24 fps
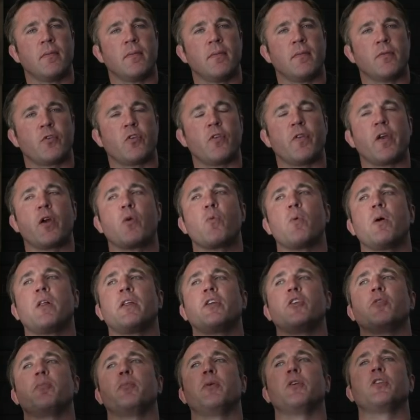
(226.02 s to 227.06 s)
So they're
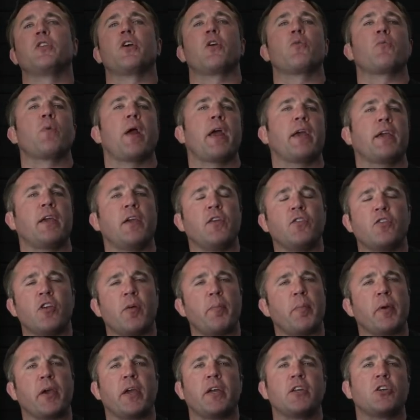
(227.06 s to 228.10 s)
willing to put their rankings
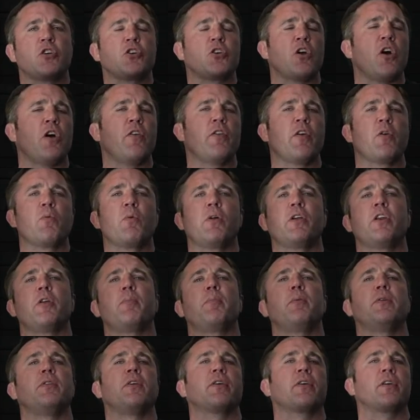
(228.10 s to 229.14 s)
up against Sean. They're willing to
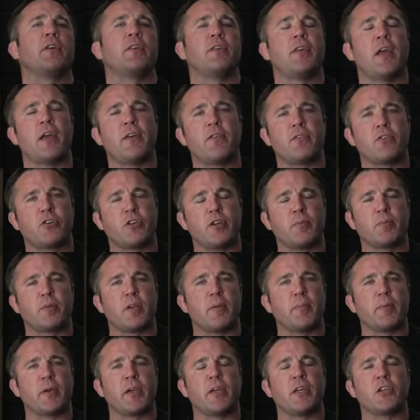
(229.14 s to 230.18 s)
put their contenderships
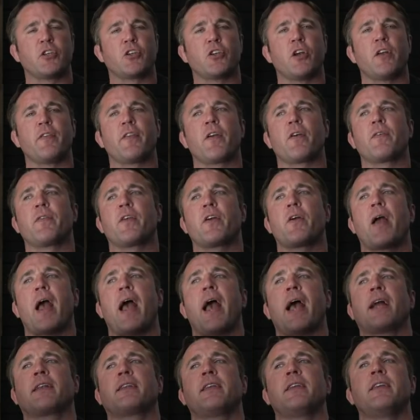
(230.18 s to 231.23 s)
up against Sean. They're, they're
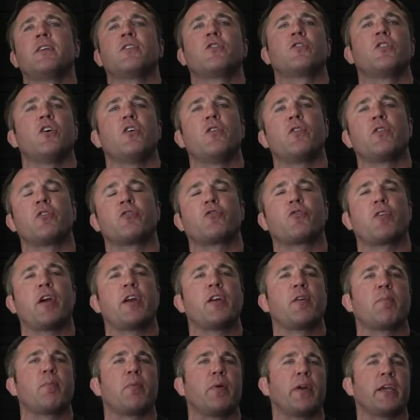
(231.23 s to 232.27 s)
acting as though they're trying
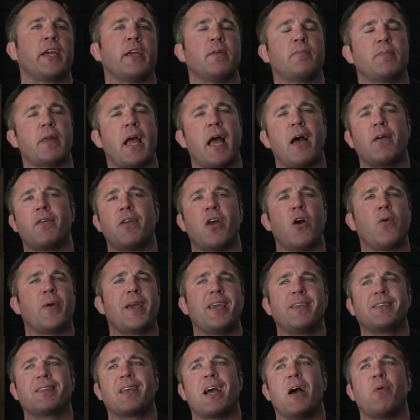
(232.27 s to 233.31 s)
to bring him down. No,
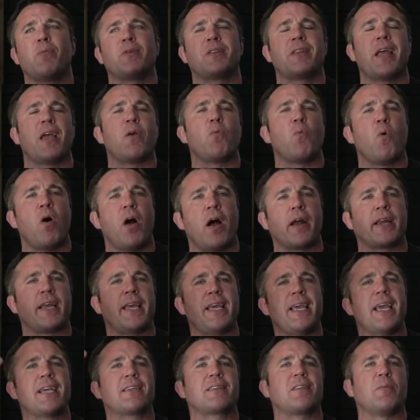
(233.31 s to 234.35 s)
he's got what they want.
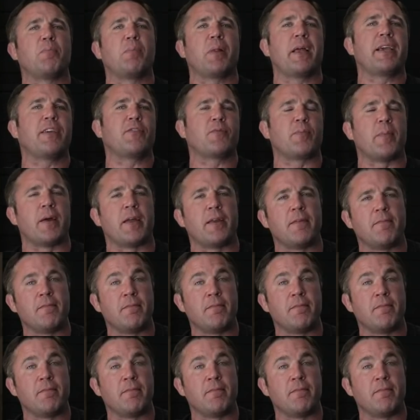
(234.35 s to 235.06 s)
He has the placement.